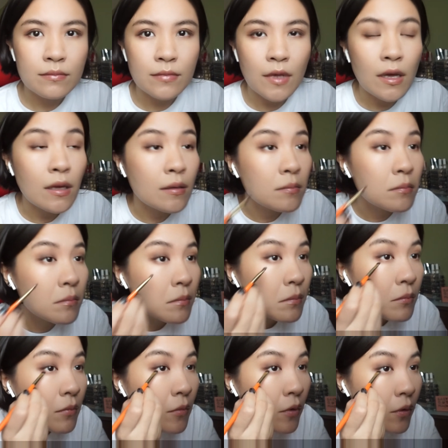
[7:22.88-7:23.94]
Yeah,
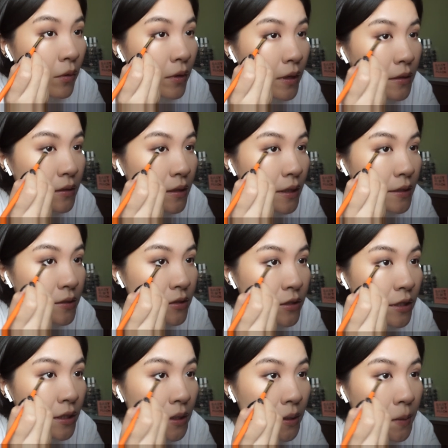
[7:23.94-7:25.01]
quite a nice
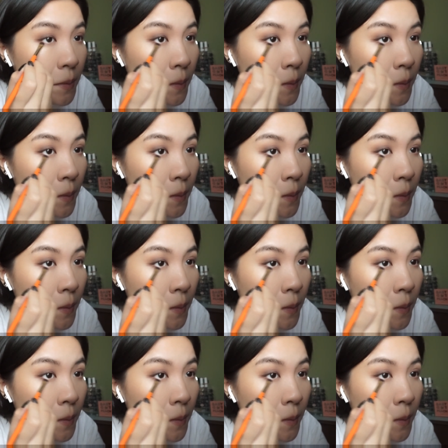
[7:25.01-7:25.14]
shade.